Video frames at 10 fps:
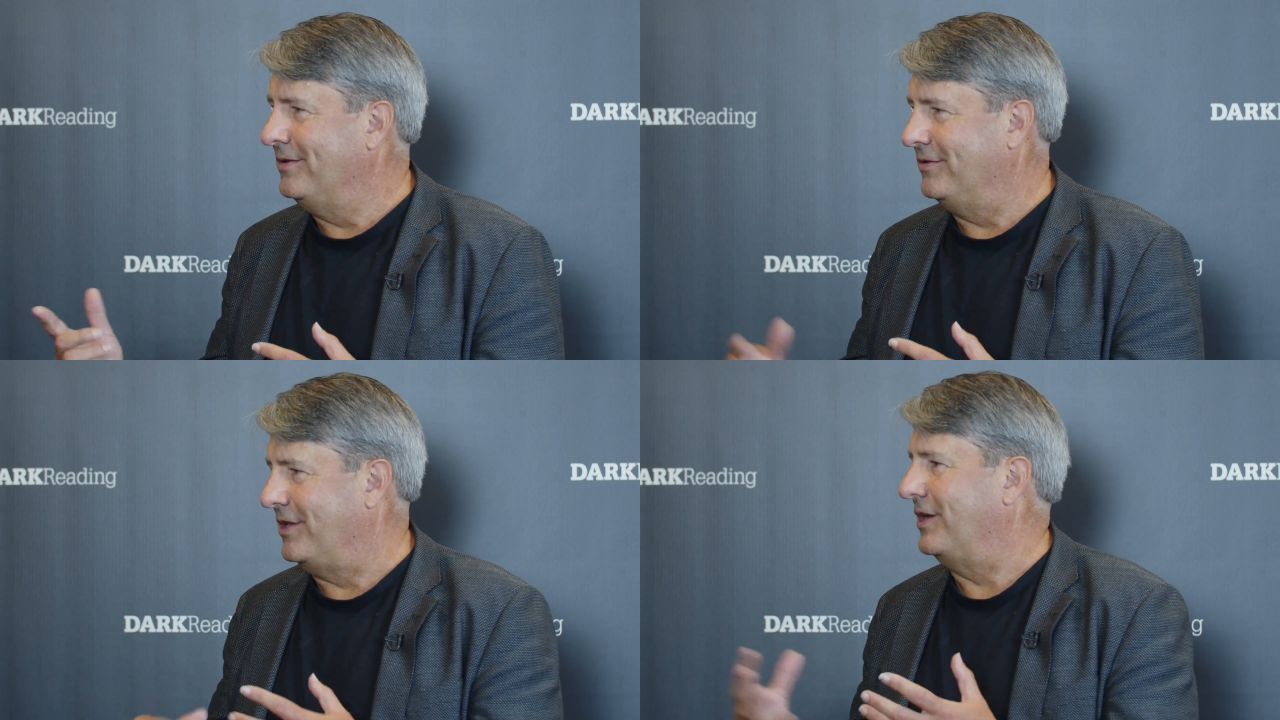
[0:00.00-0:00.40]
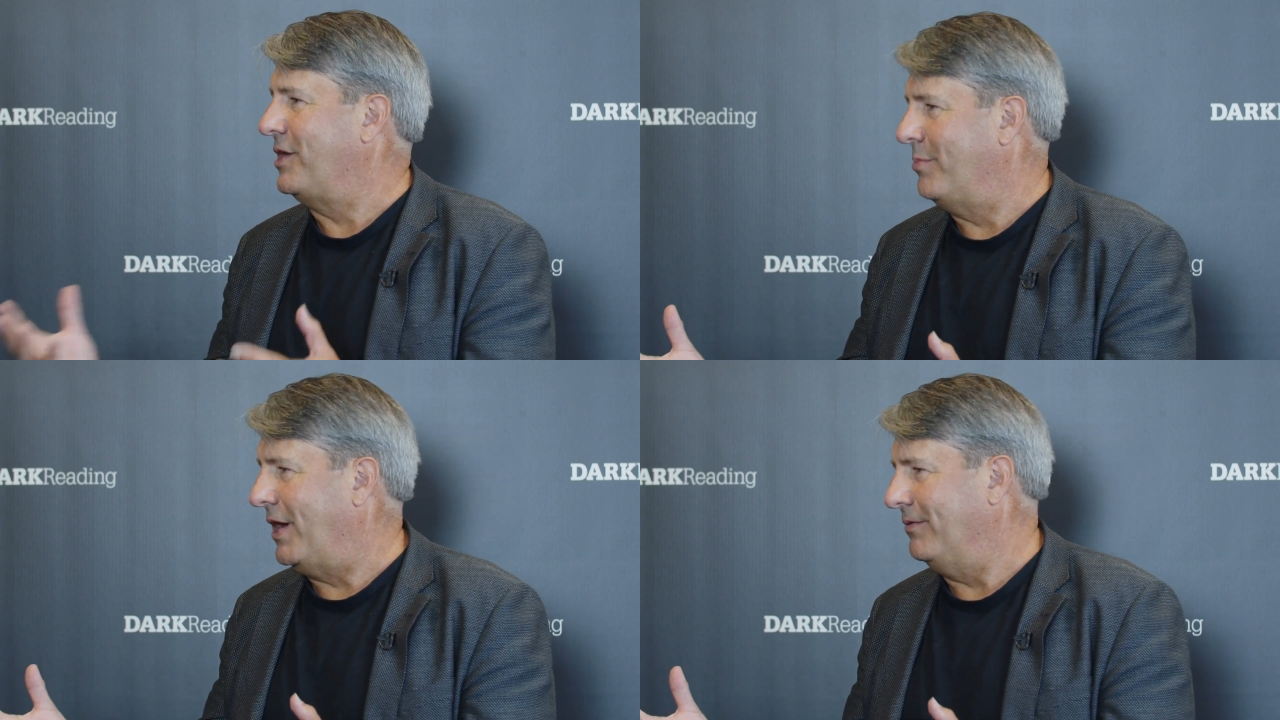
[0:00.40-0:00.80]
is going to
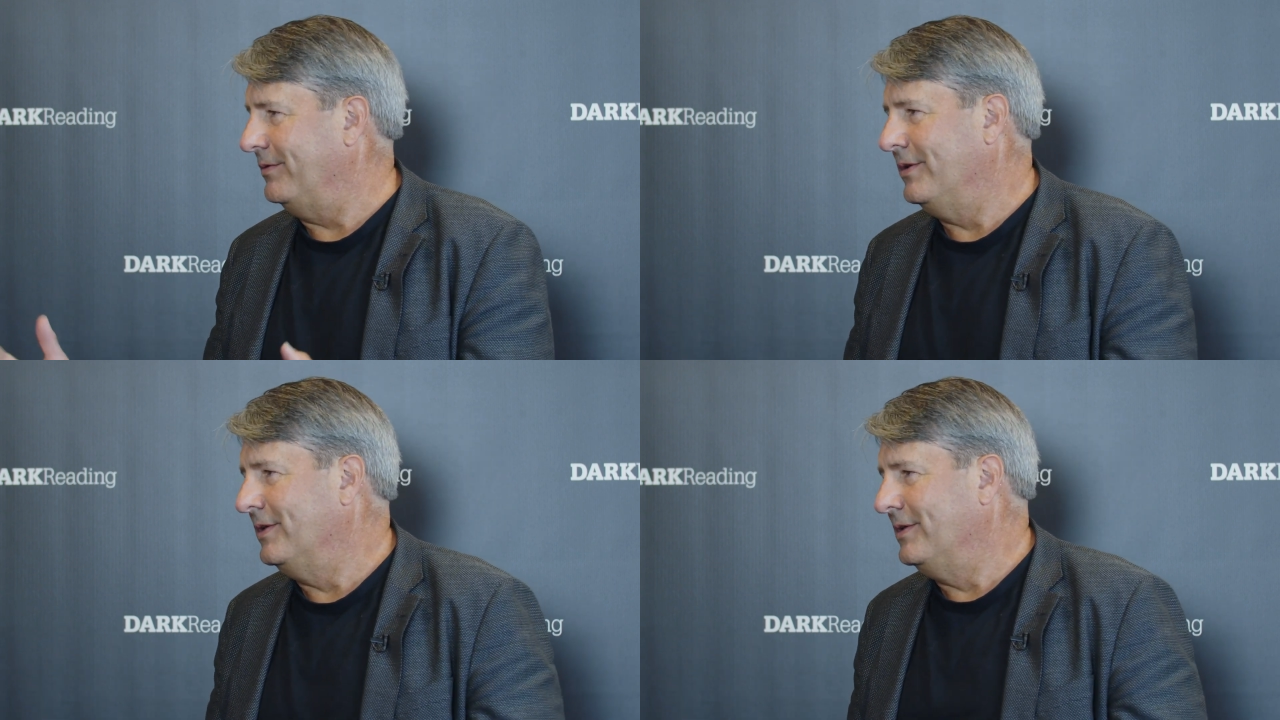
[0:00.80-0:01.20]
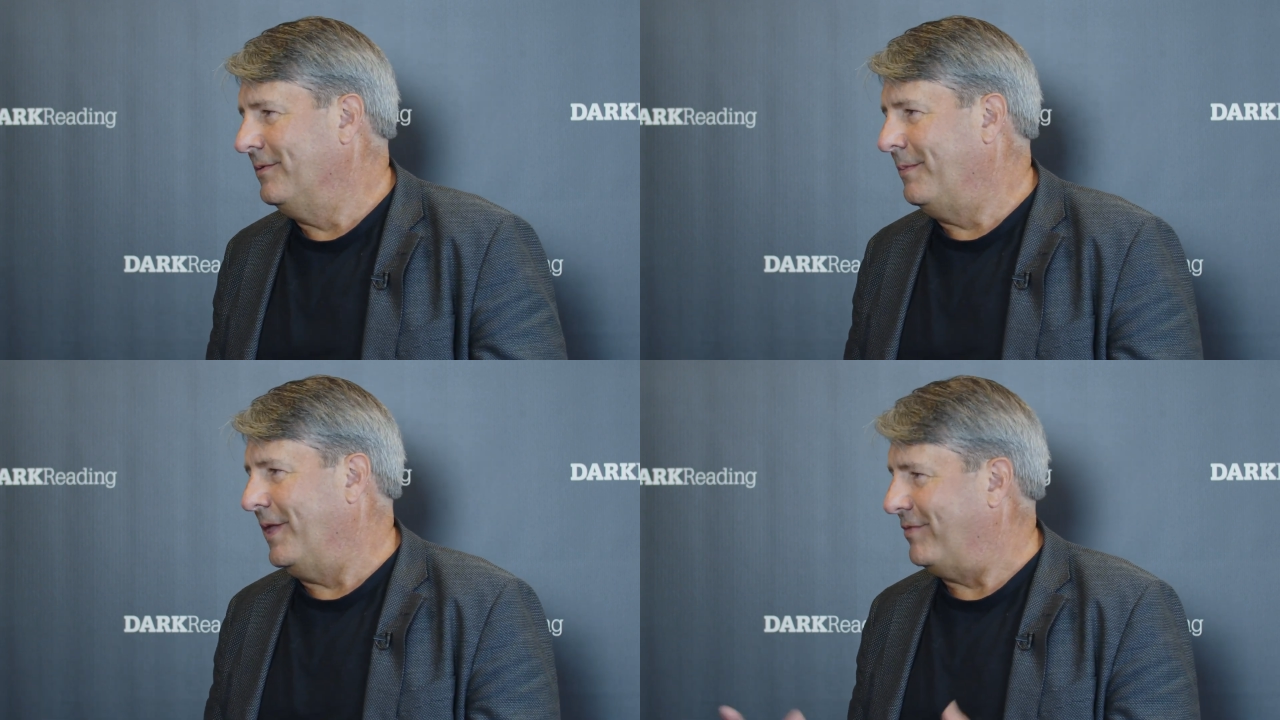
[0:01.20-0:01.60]
come out,
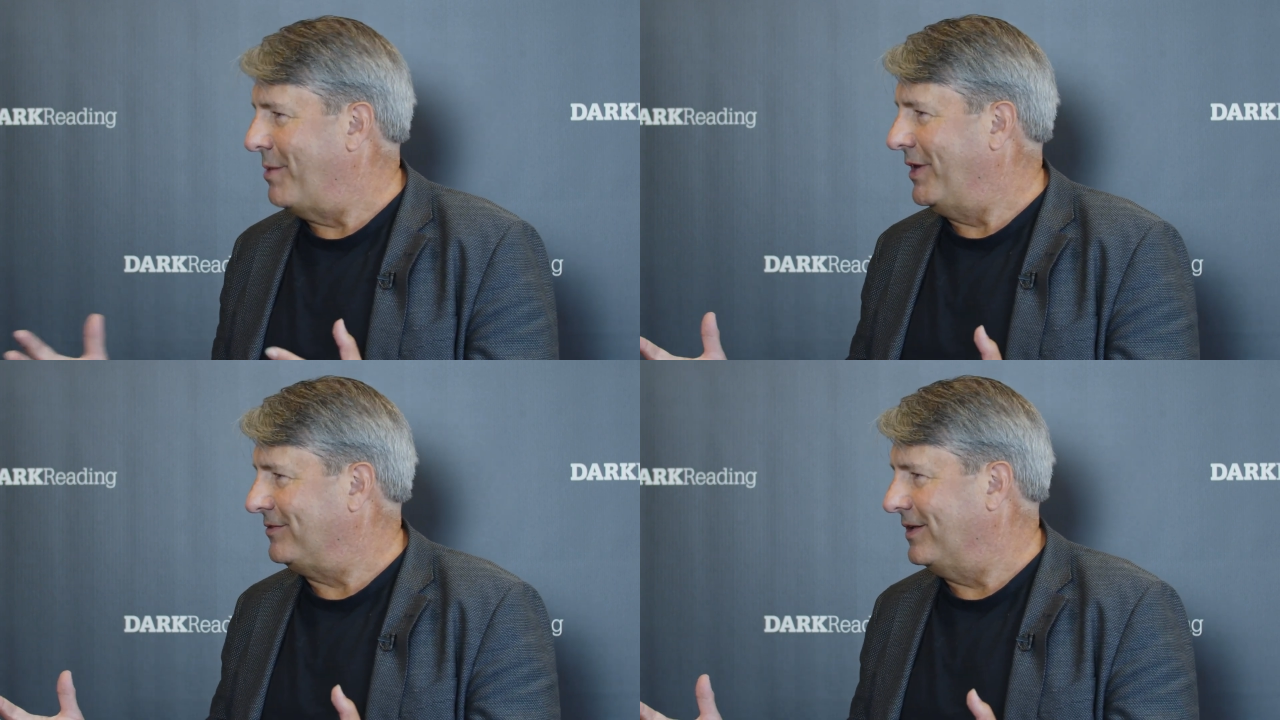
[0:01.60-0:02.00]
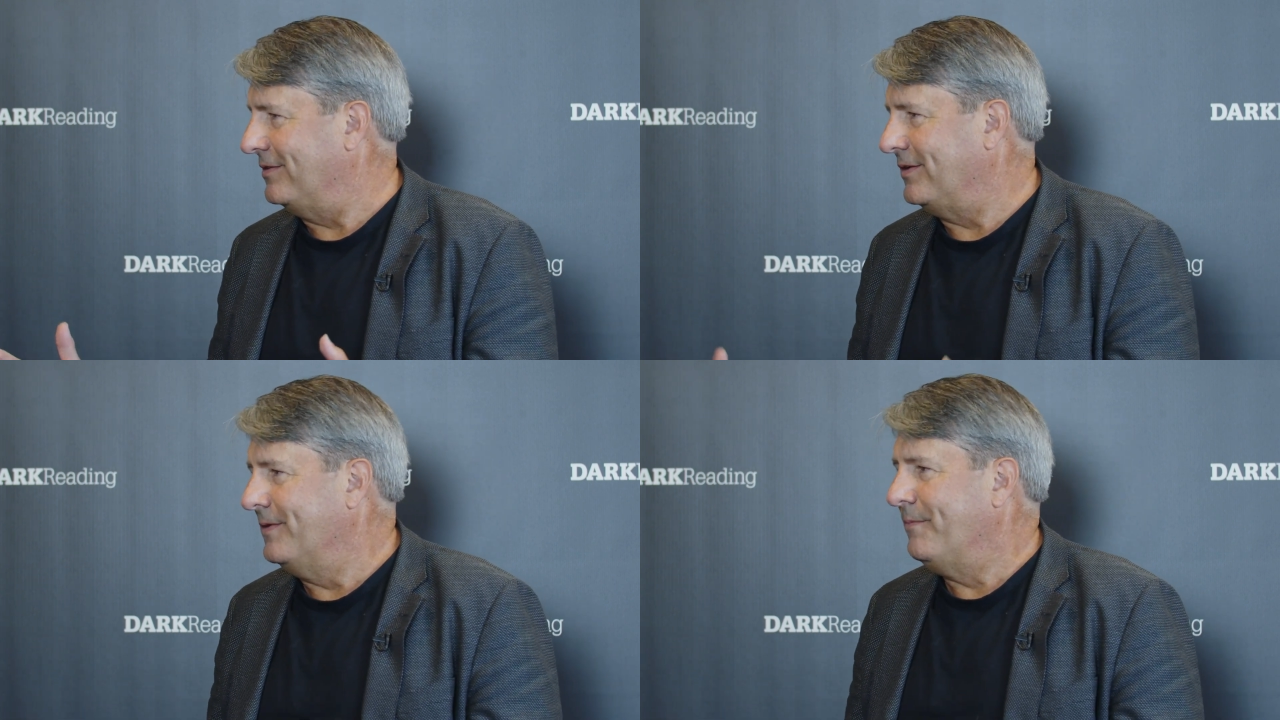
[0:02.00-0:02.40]
if that makes sense.